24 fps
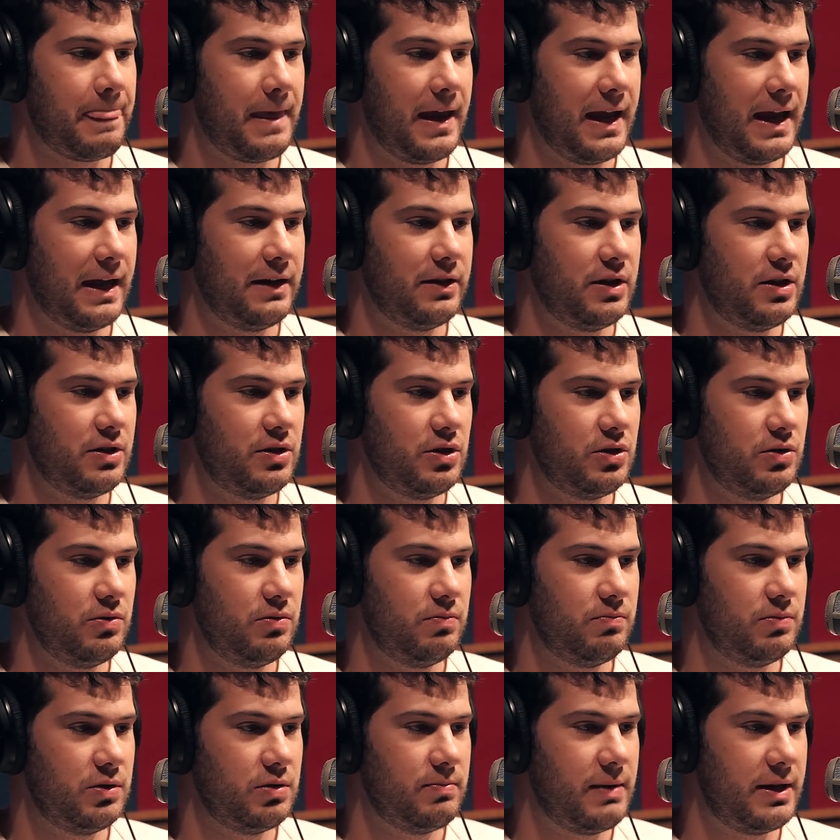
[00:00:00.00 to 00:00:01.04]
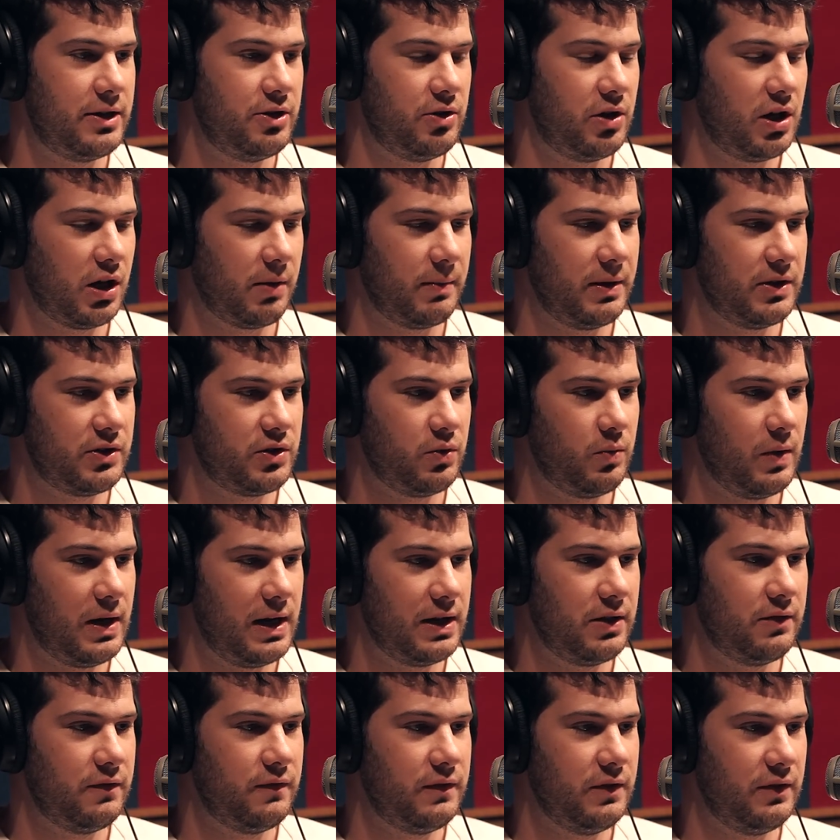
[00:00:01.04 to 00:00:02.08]
and you made your argument as to
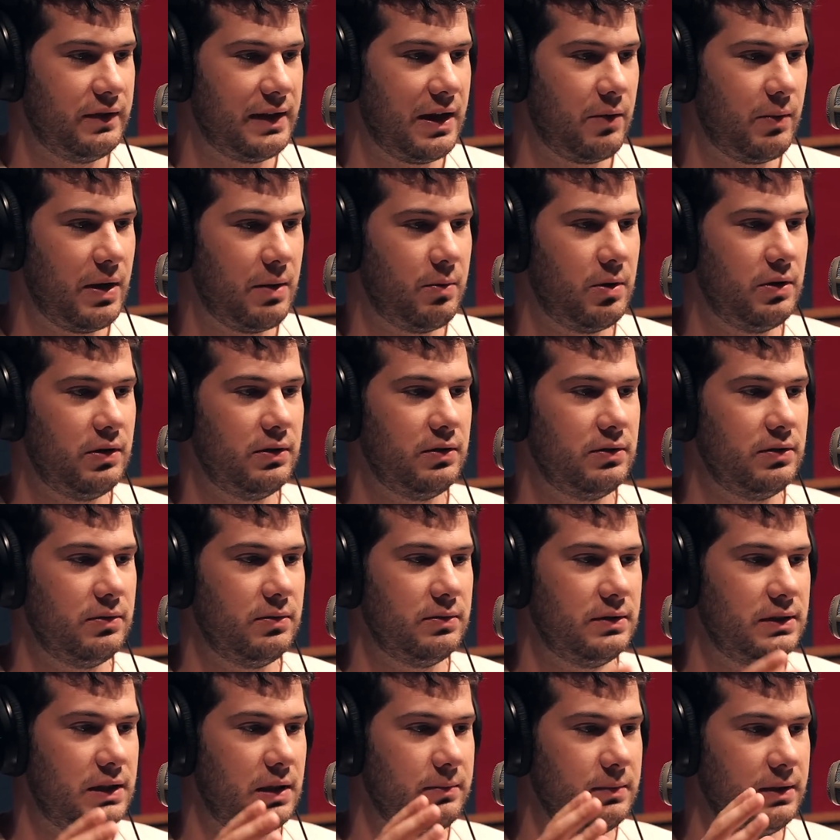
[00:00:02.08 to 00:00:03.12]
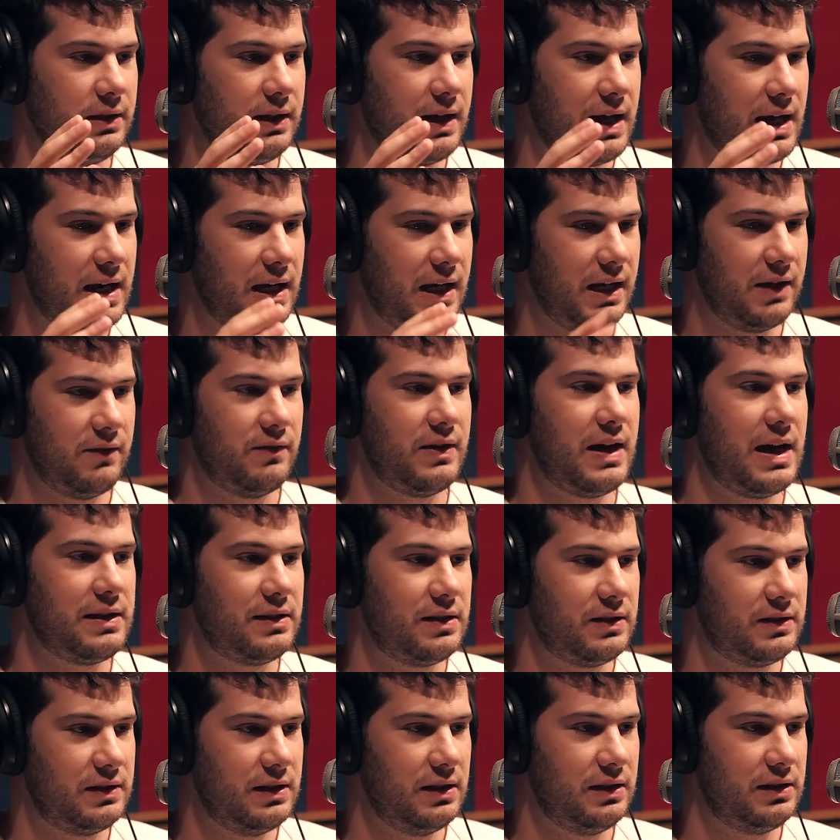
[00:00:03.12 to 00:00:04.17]
why you feel that way. Well, let me kind of give that
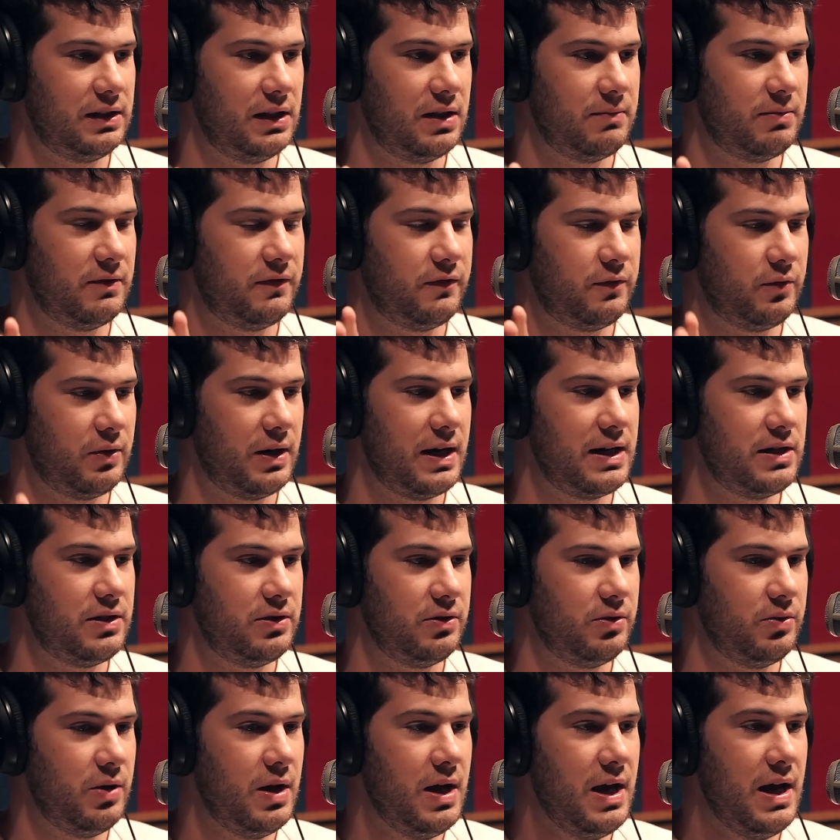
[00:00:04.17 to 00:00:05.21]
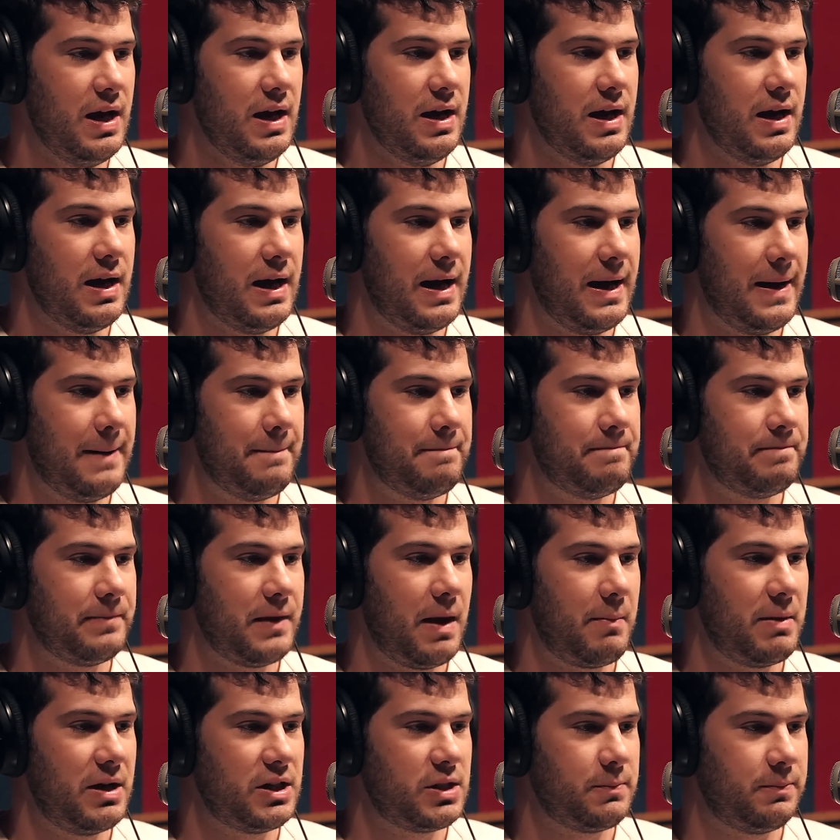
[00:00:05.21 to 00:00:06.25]
to Cynthia. Before I do, I
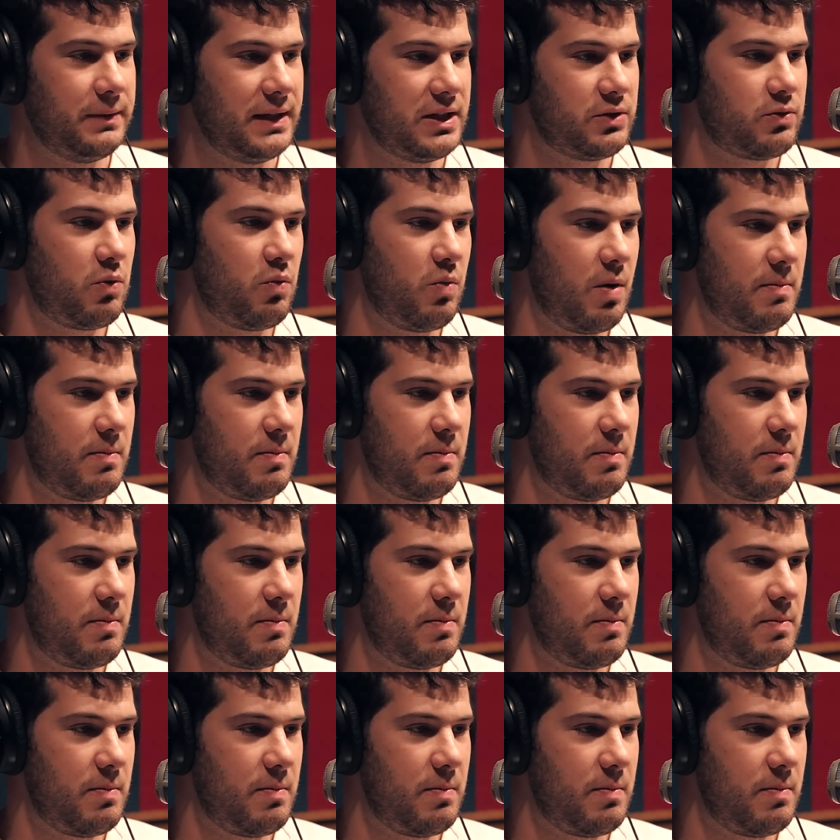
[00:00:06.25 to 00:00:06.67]
mean, it's a place where